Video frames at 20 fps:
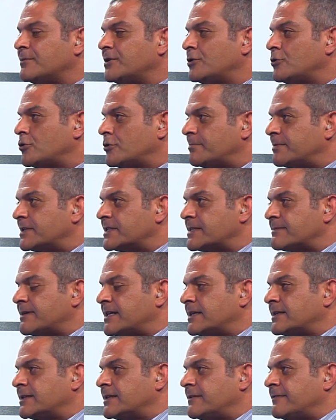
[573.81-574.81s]
your
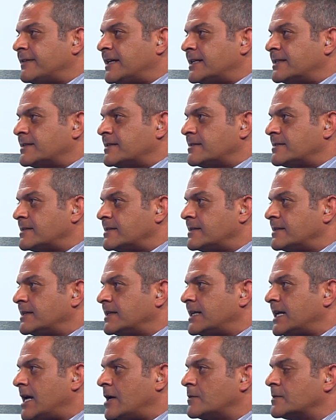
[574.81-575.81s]
perspective as a city
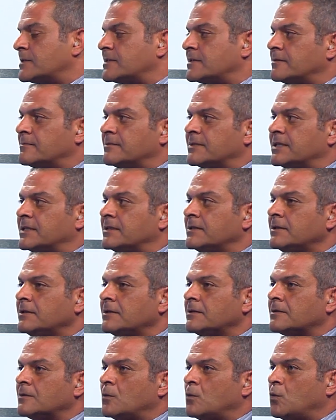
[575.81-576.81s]
councilman,
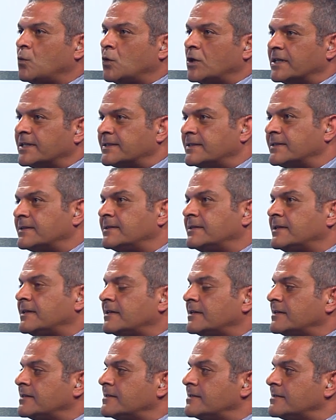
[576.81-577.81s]
what
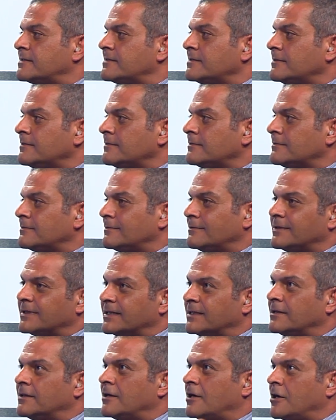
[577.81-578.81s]
does
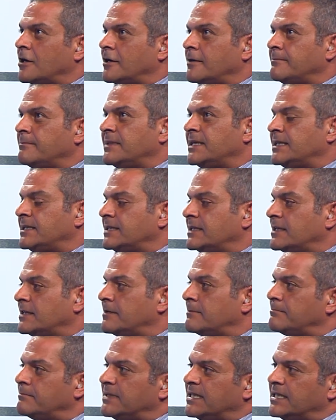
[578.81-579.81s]
Little Armenia
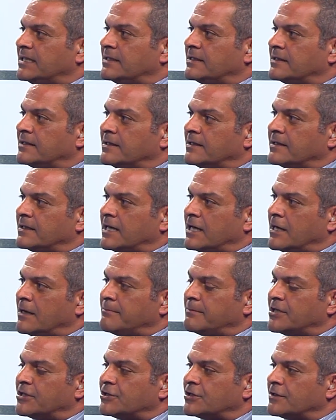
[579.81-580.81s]
mean, and how
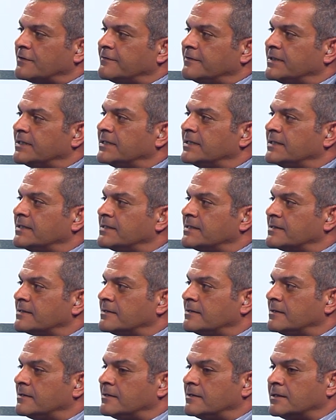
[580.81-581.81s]
much of it is
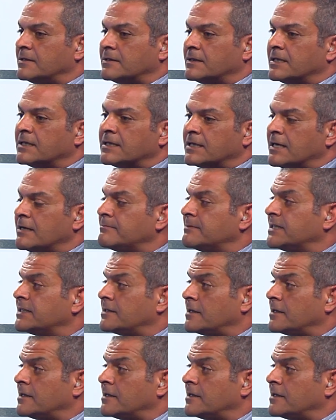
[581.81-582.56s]
incumbent